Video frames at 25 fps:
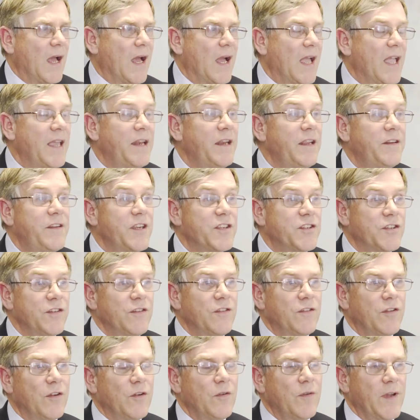In addition
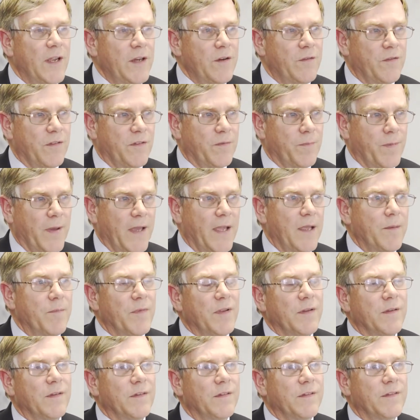to interest
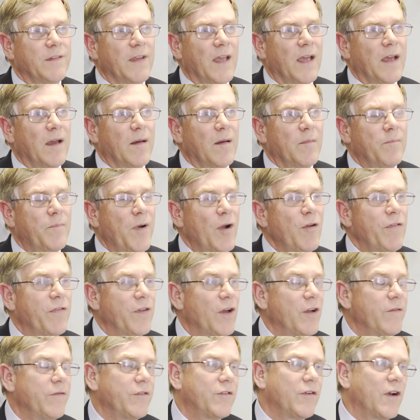payments, both
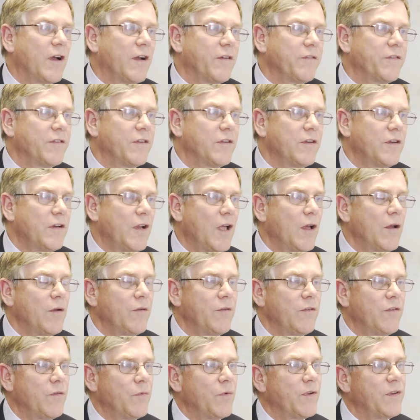overdrafts and
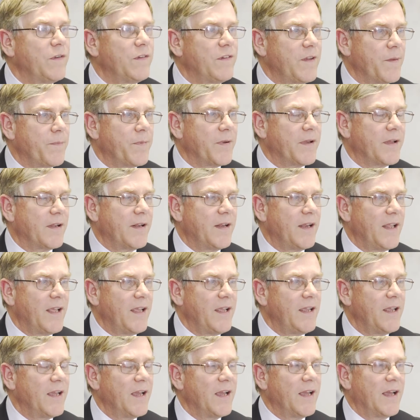loans would
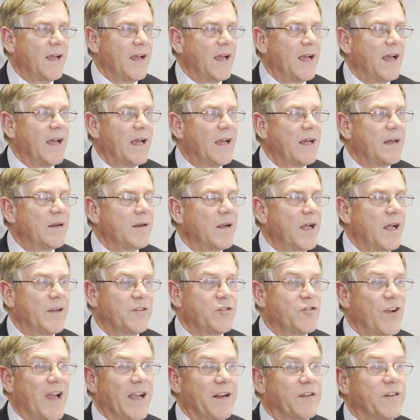typically
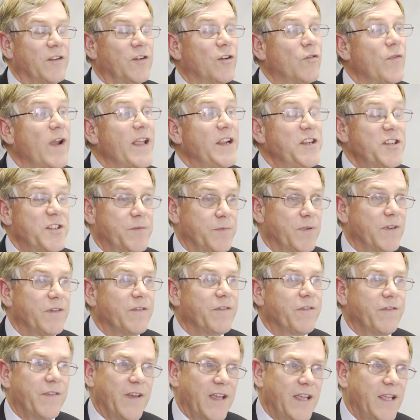attract an arrangement
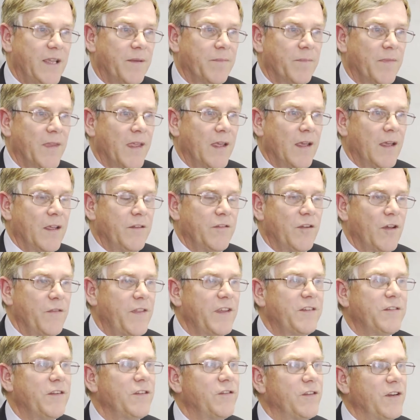fee. So
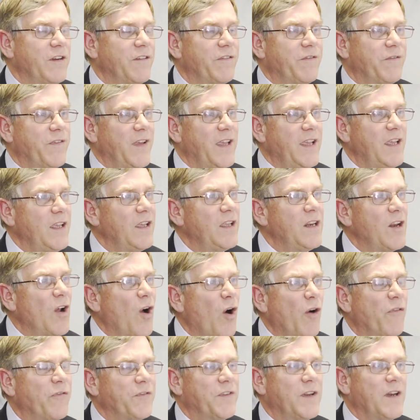this isn't a fee,
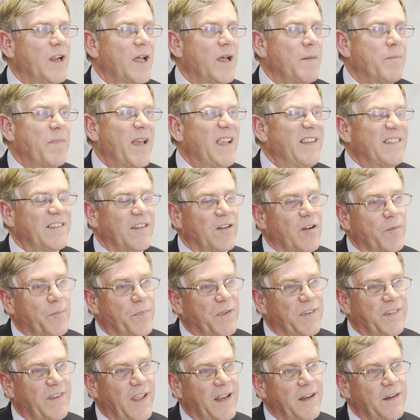often based on a
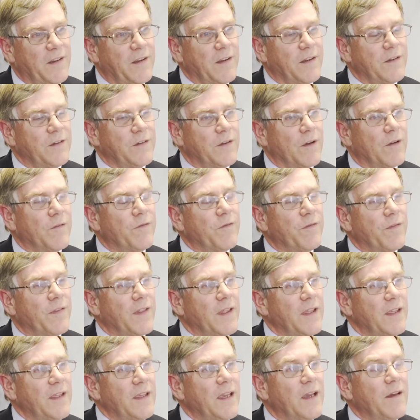percentage of
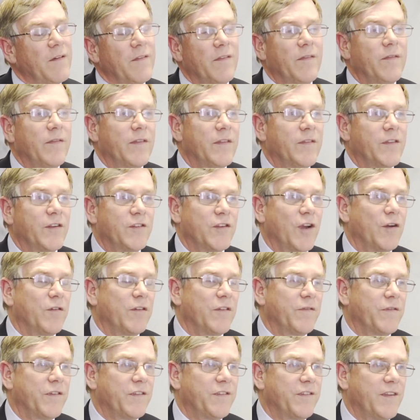the
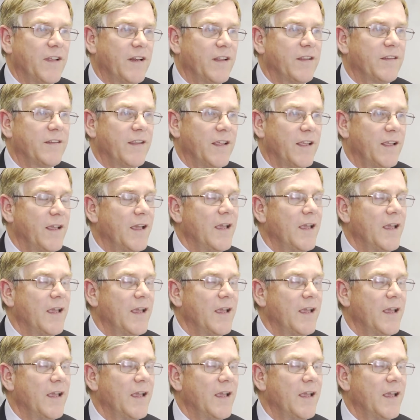total facility.